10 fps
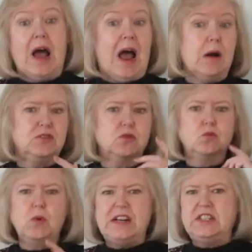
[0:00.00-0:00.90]
was
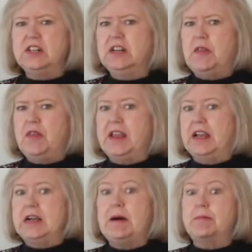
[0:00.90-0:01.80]
originally thinking
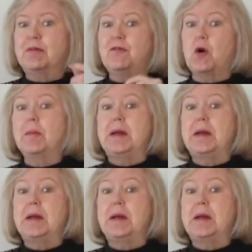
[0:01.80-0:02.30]
about performing